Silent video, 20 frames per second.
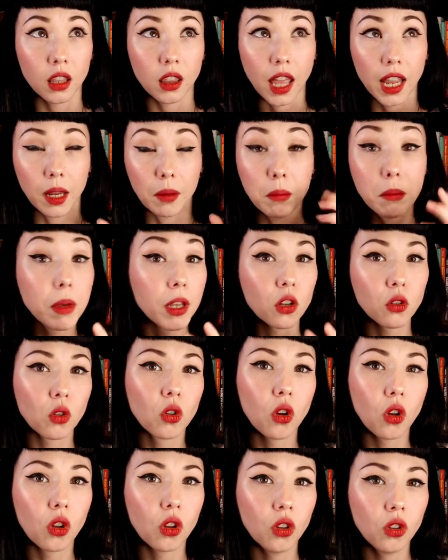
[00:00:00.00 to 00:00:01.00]
like,
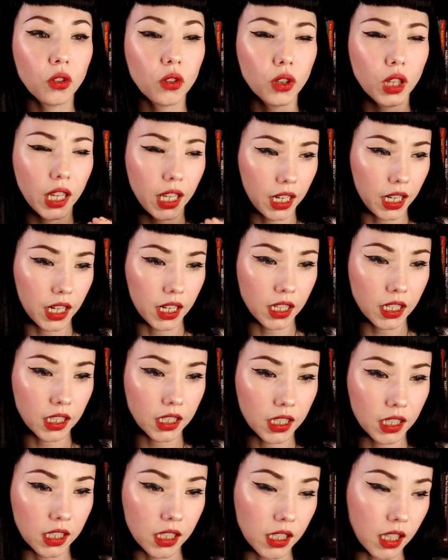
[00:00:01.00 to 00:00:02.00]
mineral it
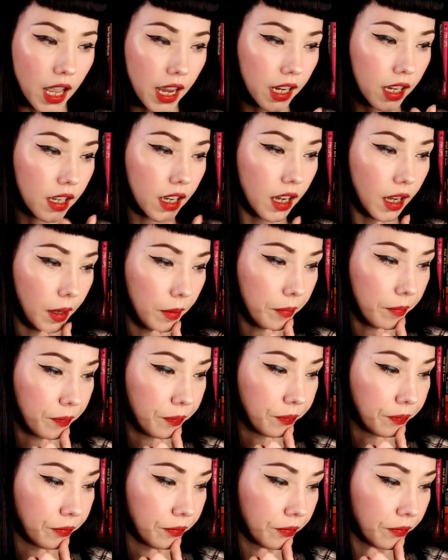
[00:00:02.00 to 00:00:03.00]
is. It's like,
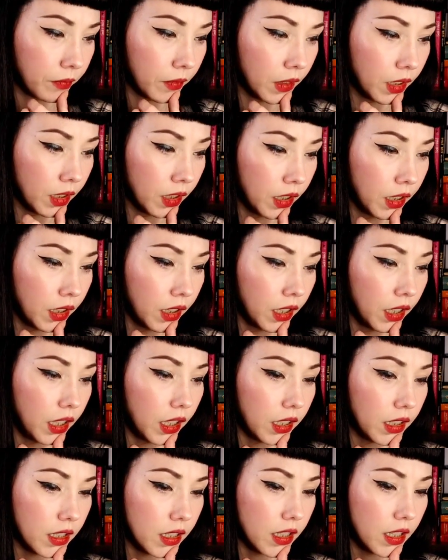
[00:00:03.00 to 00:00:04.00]

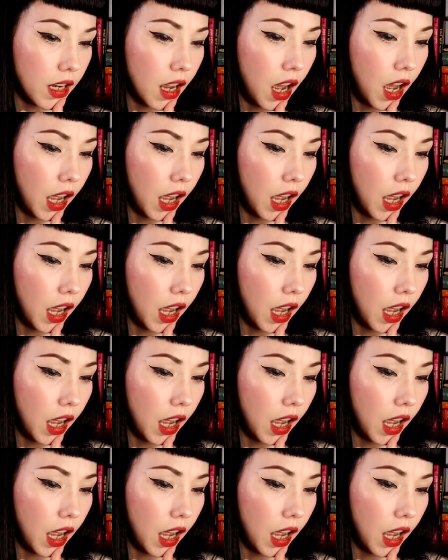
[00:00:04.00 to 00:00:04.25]
is